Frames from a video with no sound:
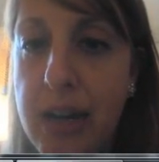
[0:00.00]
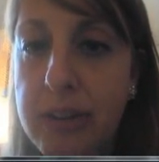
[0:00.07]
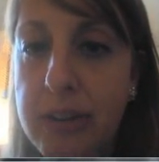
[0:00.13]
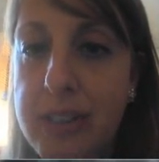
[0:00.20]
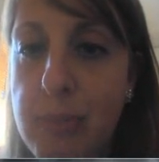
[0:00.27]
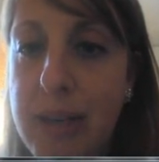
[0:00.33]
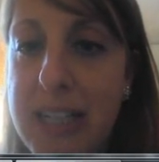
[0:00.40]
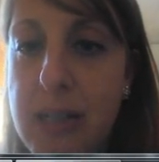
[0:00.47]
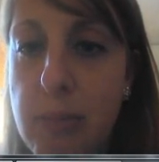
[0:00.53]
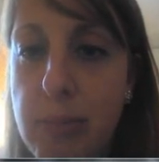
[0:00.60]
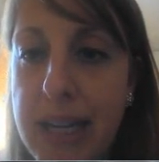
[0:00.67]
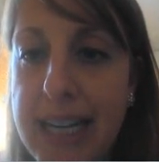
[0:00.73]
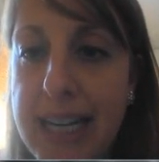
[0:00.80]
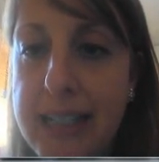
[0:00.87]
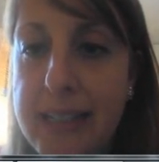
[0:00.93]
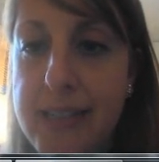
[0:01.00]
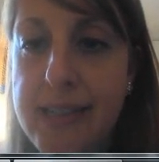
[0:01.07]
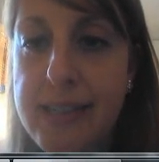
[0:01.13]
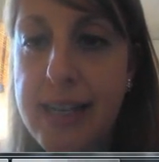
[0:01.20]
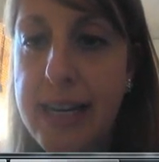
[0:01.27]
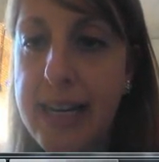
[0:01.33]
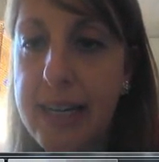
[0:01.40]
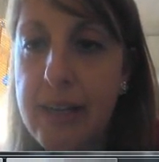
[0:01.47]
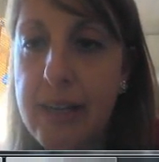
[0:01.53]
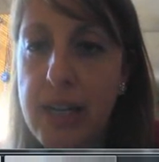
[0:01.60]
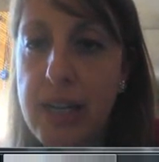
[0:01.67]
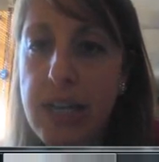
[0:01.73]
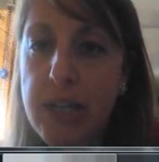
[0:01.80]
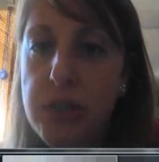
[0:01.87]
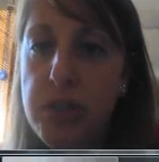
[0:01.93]
This means Pete is sitting.
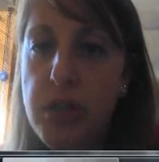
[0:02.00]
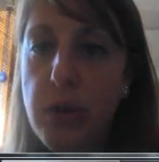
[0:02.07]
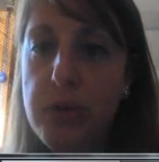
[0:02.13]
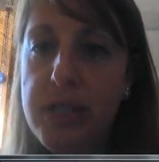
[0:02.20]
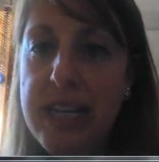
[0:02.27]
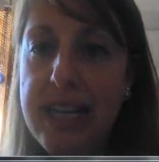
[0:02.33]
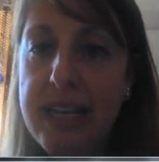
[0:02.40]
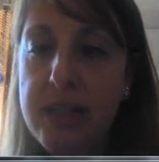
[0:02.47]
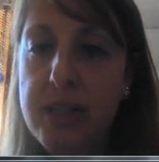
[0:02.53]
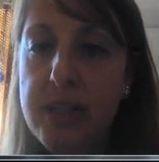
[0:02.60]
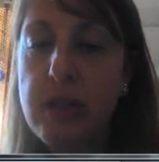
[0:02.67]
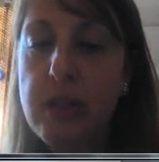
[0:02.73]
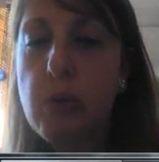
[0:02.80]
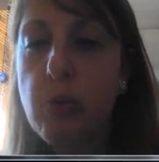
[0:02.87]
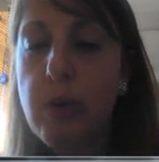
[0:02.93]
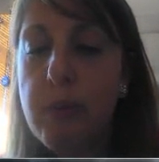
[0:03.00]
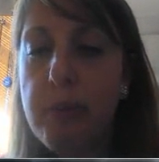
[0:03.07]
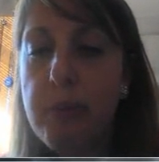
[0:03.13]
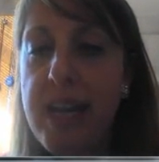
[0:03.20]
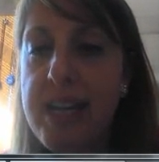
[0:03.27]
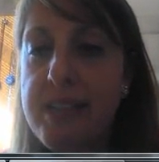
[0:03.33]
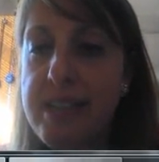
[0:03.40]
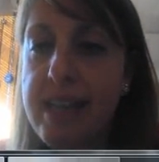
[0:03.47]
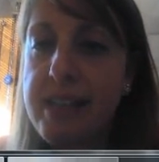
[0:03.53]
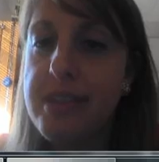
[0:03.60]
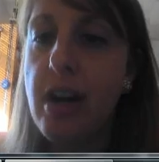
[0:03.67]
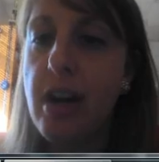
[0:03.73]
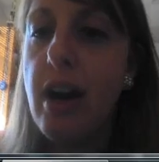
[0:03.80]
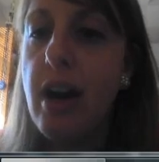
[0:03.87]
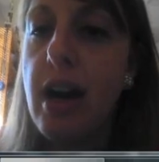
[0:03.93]
Josie enters. When Pete says
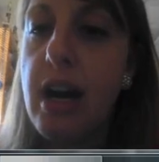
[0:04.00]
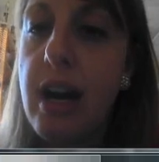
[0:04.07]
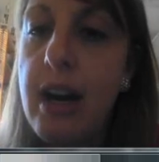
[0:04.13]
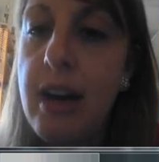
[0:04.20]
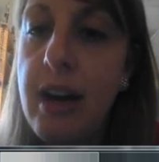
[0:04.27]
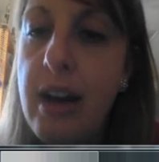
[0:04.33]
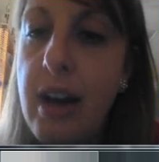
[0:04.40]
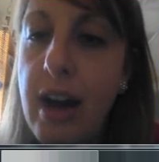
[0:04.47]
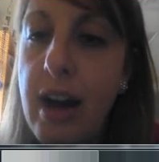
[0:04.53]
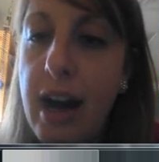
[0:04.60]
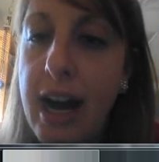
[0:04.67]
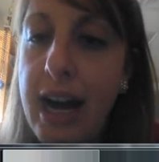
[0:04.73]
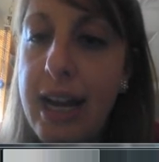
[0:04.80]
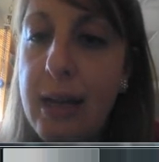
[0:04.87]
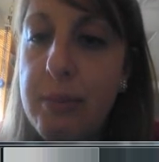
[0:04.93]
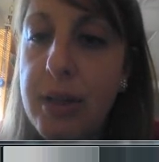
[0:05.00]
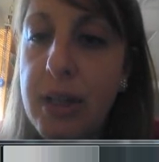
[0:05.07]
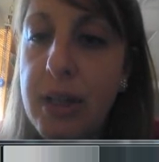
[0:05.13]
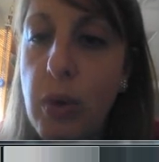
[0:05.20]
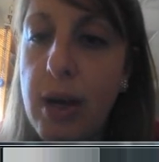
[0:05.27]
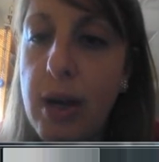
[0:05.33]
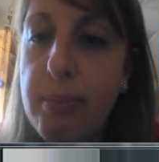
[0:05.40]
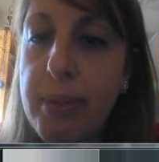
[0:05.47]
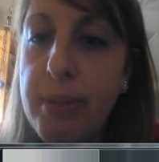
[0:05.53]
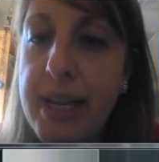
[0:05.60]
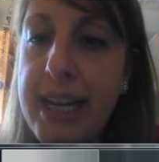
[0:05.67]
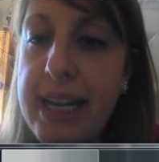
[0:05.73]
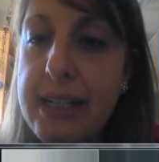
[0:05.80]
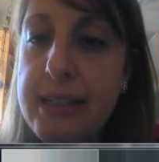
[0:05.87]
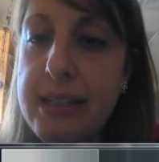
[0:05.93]
ah, I am going to want
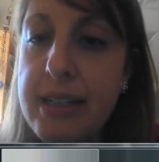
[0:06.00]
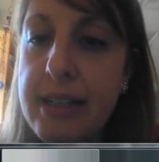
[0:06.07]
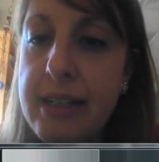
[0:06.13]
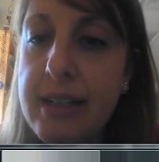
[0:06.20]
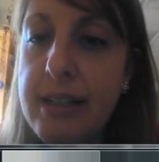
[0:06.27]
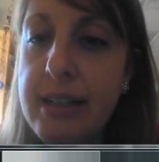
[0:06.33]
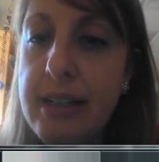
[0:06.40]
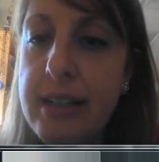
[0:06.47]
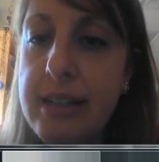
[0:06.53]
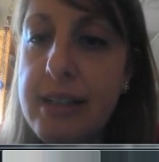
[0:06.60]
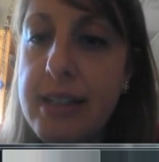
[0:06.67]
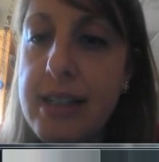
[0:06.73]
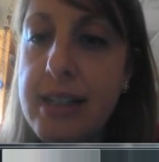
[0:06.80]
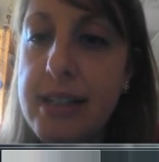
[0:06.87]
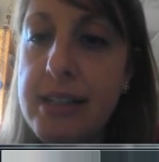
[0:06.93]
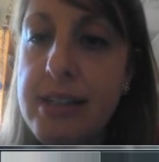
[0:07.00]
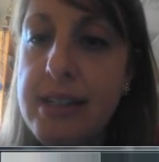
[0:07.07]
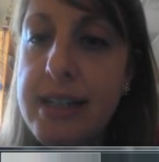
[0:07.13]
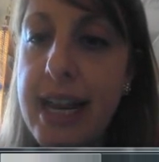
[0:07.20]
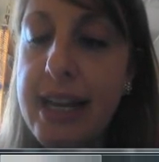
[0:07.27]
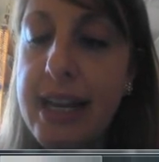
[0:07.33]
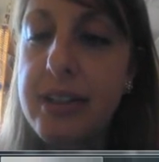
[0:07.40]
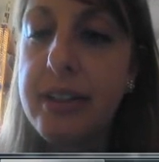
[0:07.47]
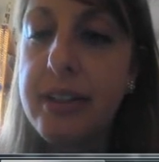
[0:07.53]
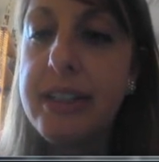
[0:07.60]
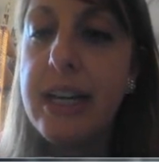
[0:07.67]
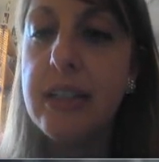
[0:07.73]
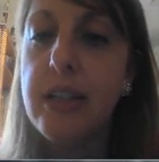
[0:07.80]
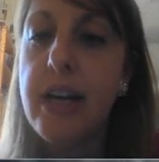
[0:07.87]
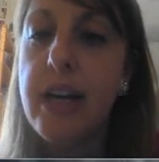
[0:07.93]
Pete to stand on that
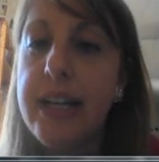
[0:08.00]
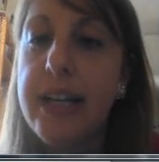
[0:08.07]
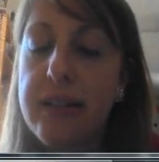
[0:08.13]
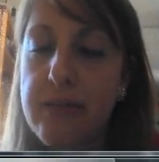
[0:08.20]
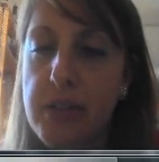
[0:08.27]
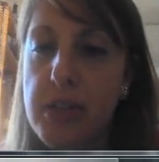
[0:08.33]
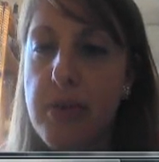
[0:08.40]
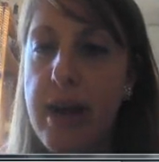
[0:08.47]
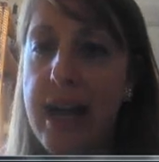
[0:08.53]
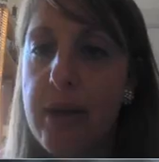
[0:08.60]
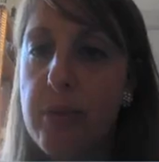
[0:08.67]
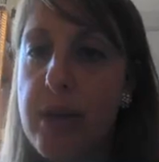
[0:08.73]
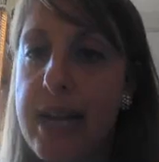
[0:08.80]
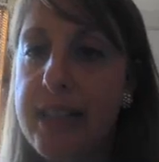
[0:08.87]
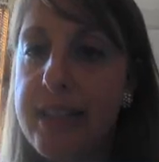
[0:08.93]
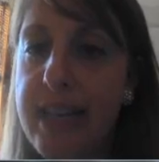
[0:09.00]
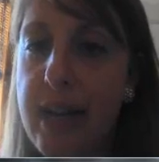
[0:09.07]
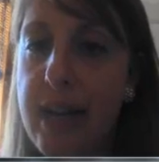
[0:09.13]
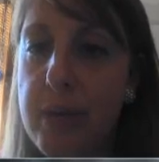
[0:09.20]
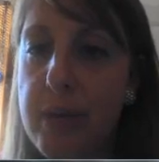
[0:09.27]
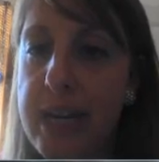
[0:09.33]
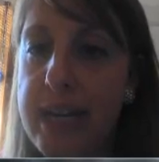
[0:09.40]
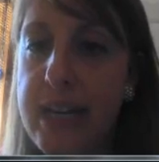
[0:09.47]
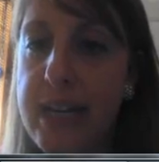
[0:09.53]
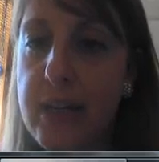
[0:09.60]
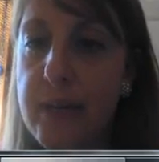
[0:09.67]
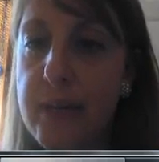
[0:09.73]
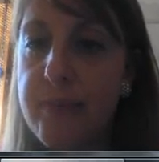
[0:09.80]
line. So I write that right here.